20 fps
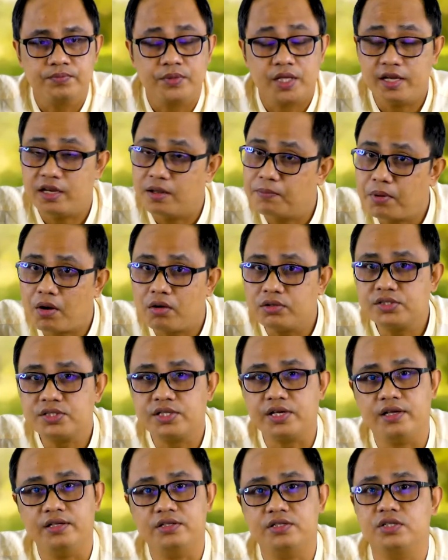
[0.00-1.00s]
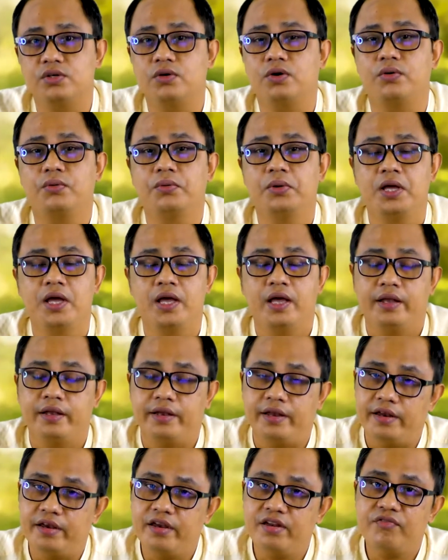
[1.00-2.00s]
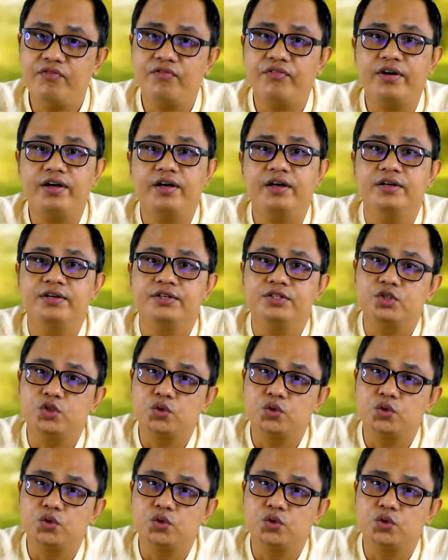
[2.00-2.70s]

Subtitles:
In a broad sense, they differ